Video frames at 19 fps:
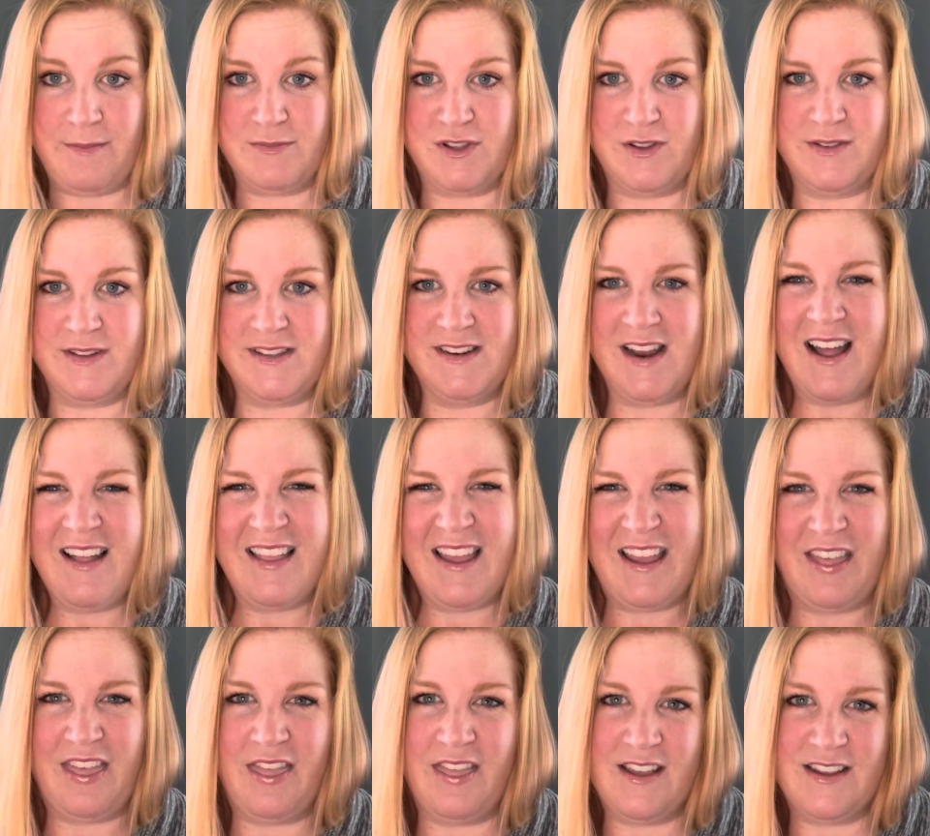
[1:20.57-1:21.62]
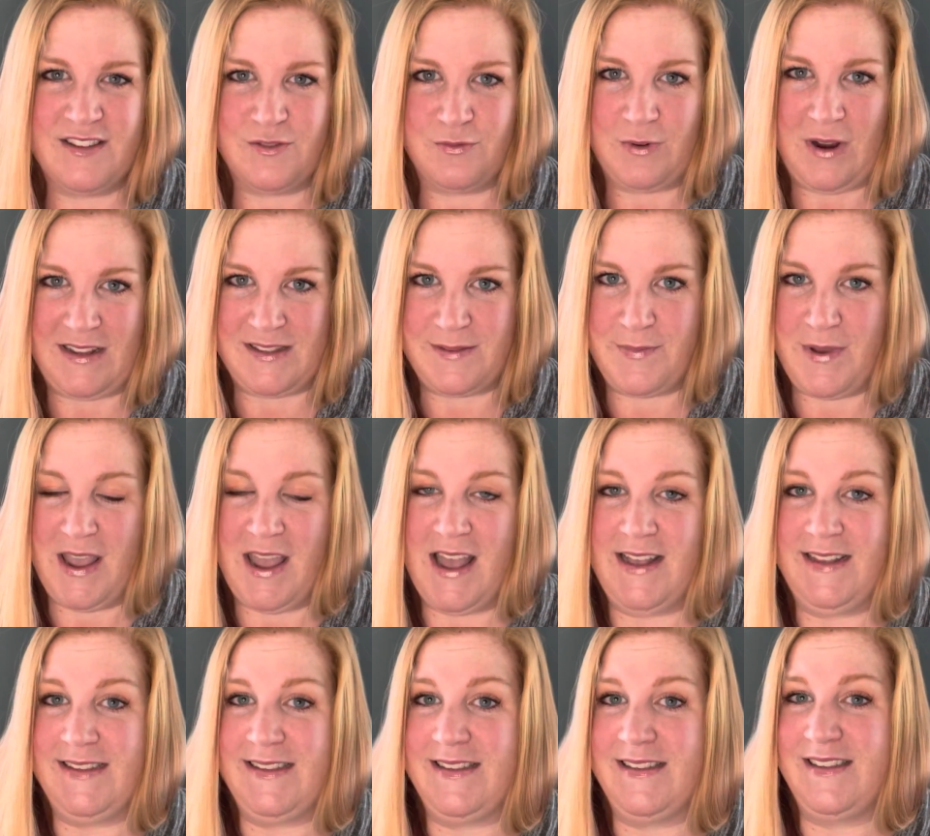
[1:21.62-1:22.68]
so it's not like this recipe
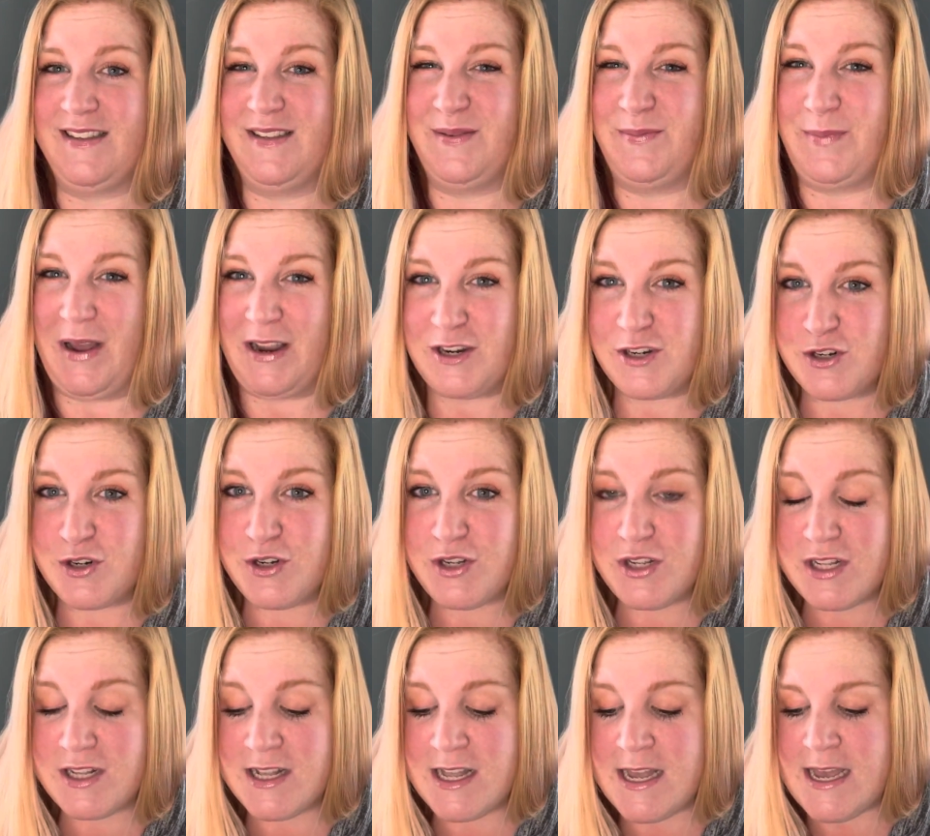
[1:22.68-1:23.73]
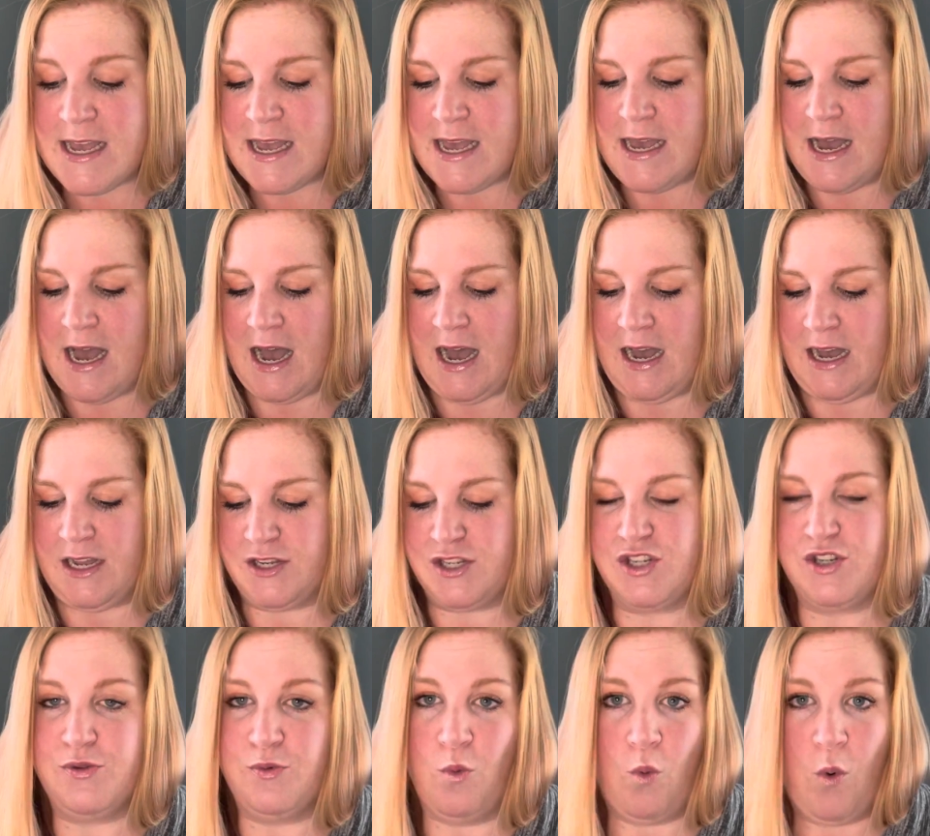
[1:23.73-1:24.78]
is special
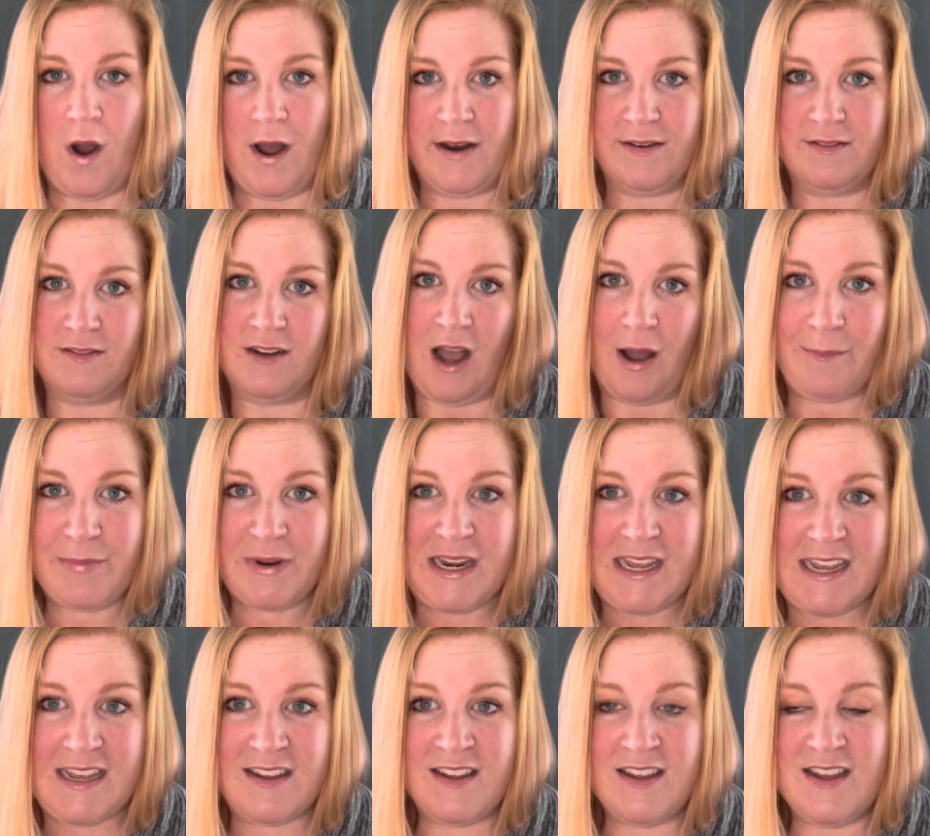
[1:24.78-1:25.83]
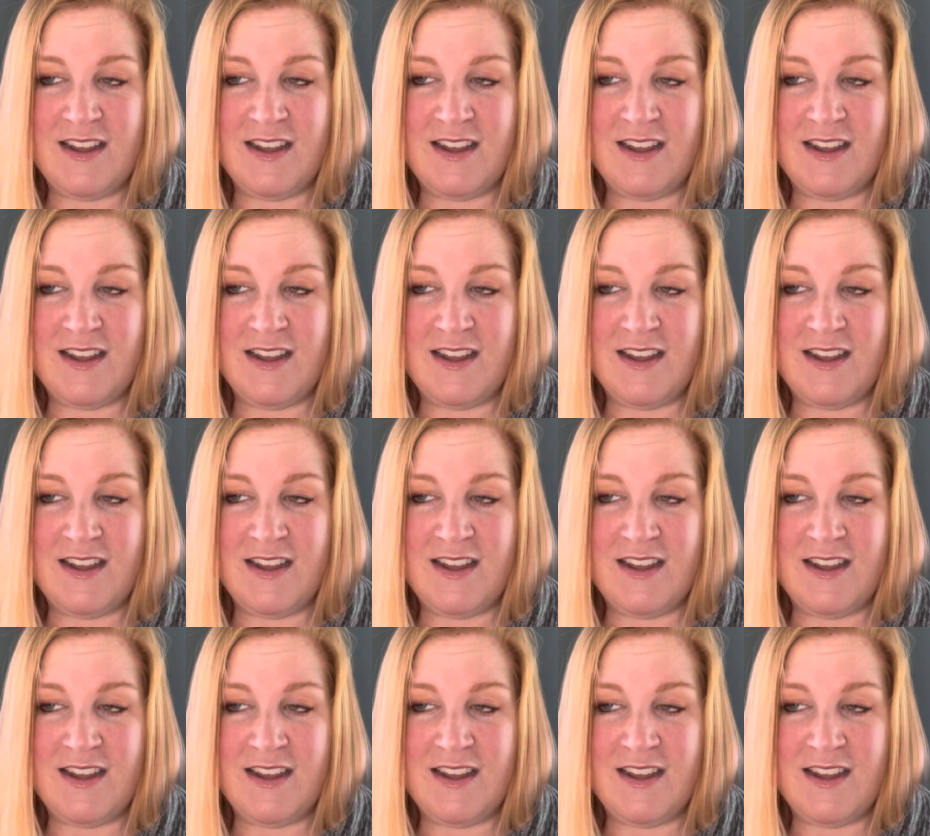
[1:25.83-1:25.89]
to one company.